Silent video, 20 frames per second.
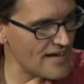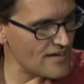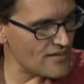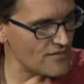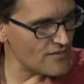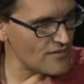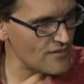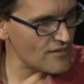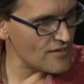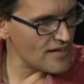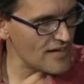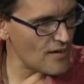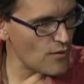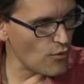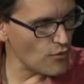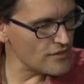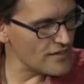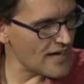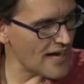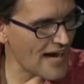I don't know.
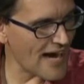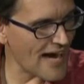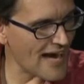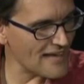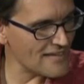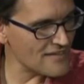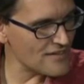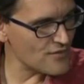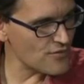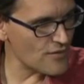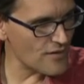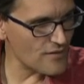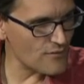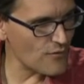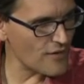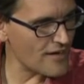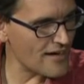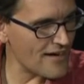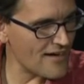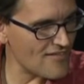Only a highly
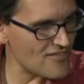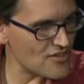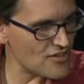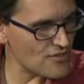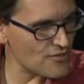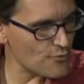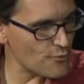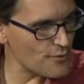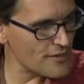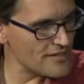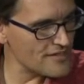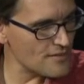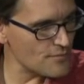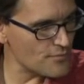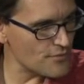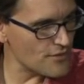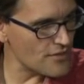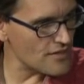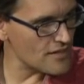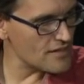whatever. Read
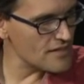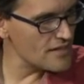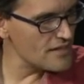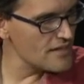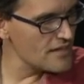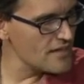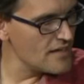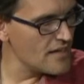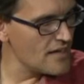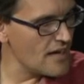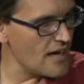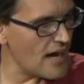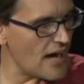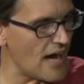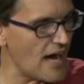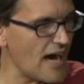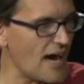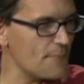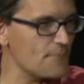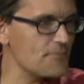the book.
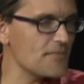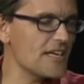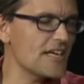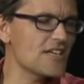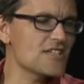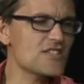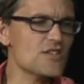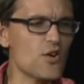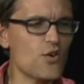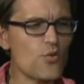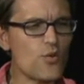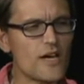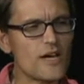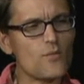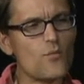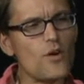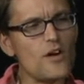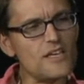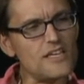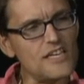Here's a
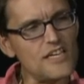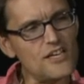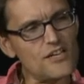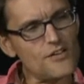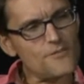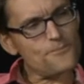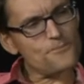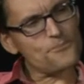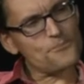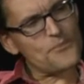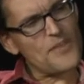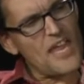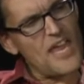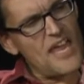quick one here.